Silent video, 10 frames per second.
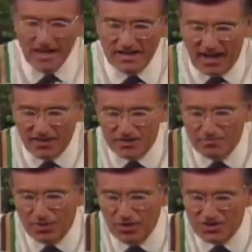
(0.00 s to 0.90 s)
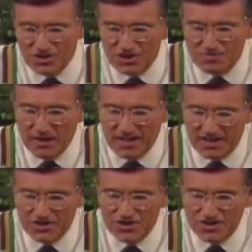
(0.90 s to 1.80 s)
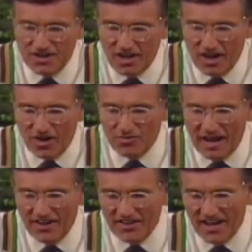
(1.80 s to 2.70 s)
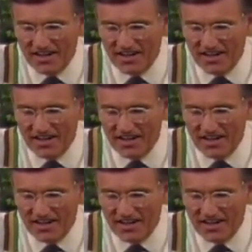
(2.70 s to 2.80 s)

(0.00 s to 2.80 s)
Now, put the spinach around the